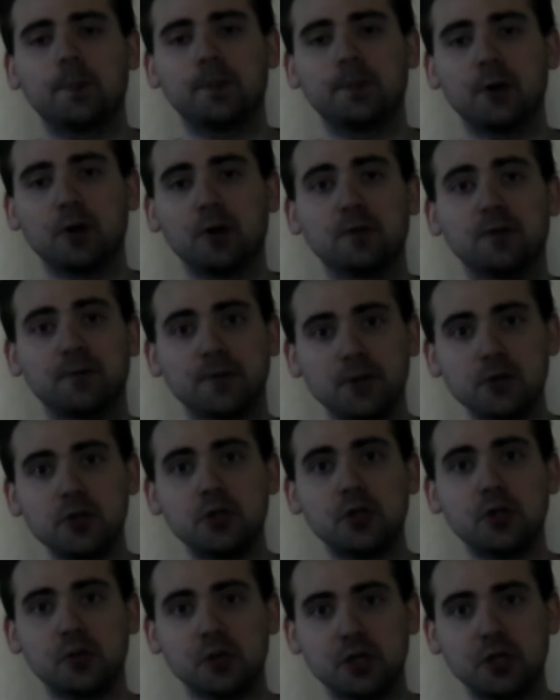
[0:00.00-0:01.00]
their
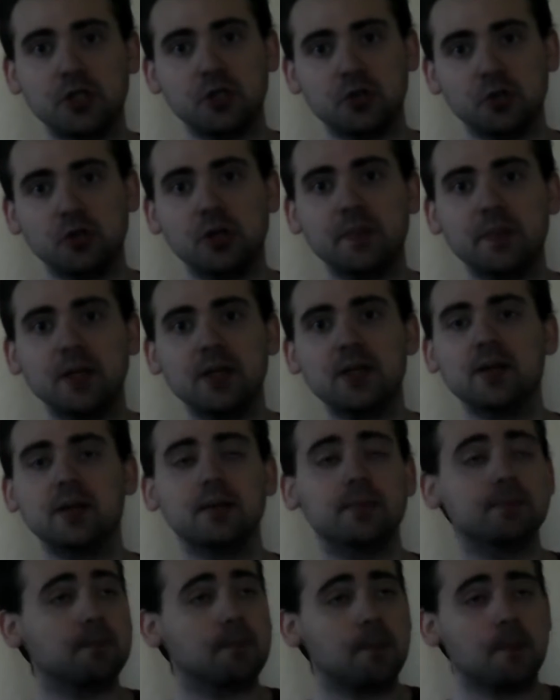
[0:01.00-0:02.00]
future is streaming,
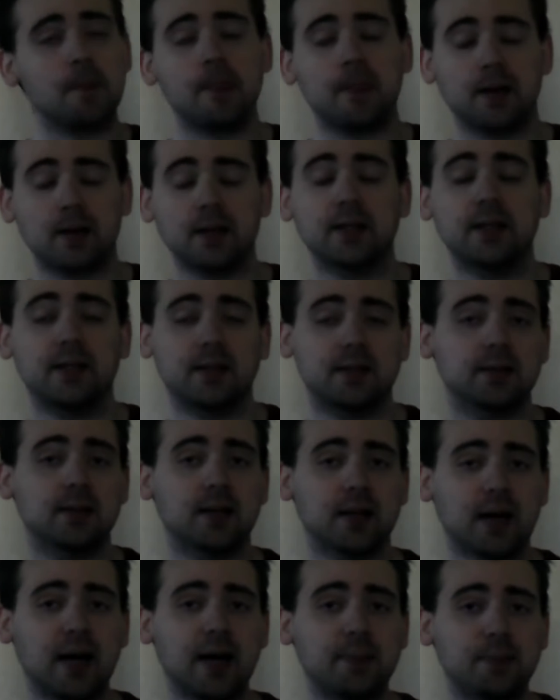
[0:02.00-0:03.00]

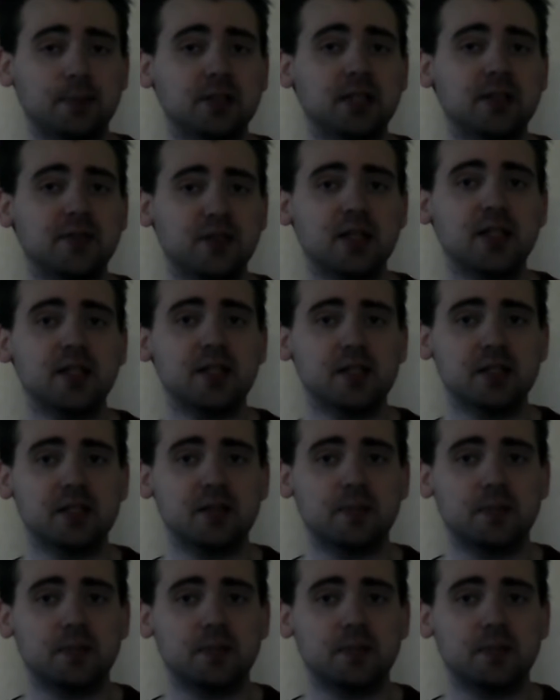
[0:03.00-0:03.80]
I believe it is,